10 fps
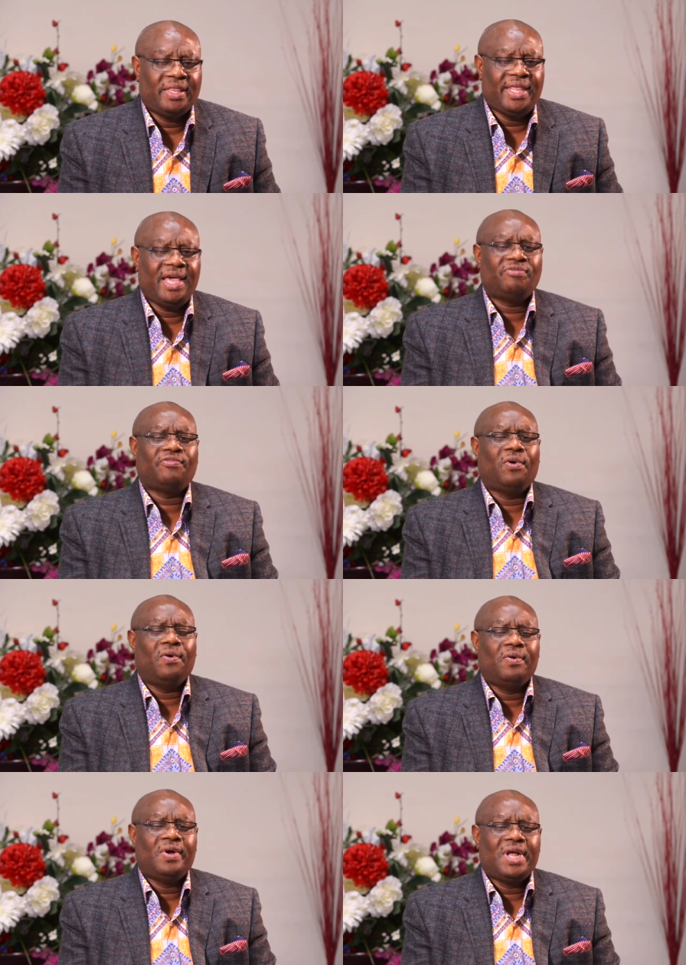
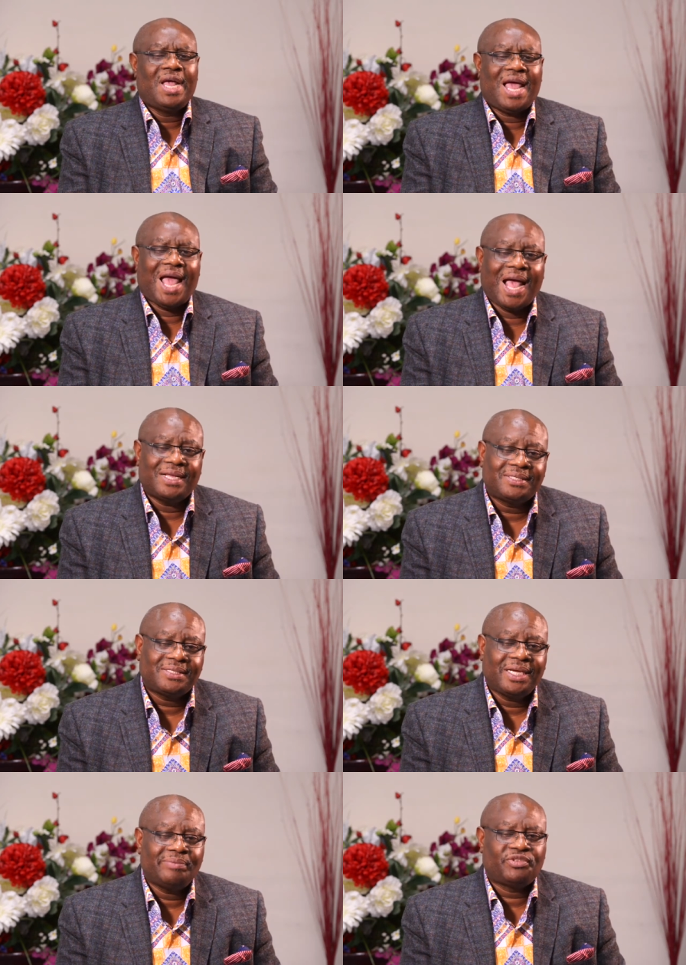Therefore,
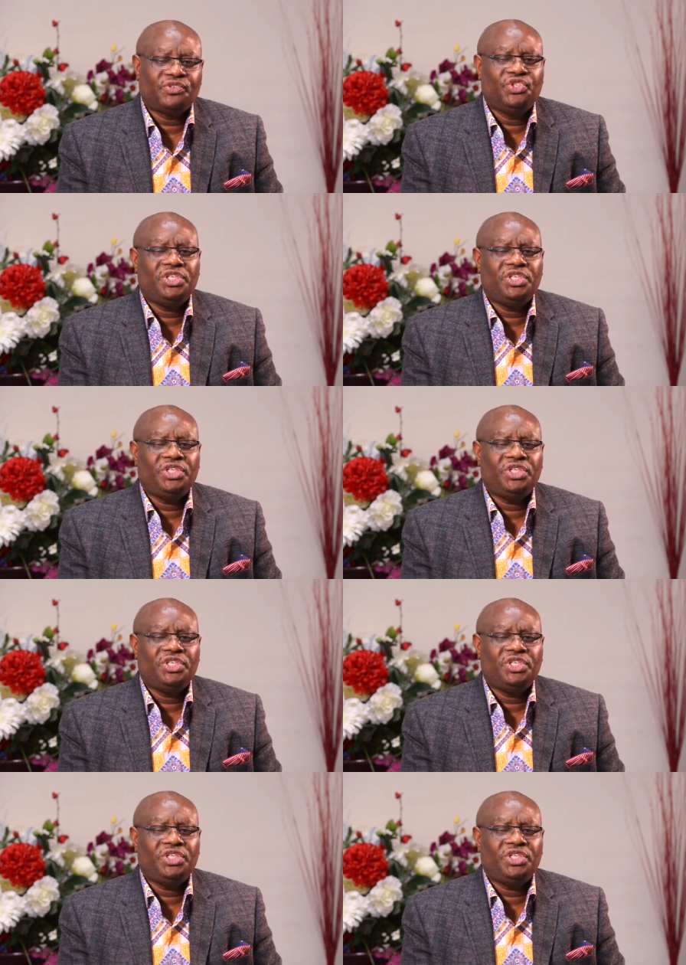accept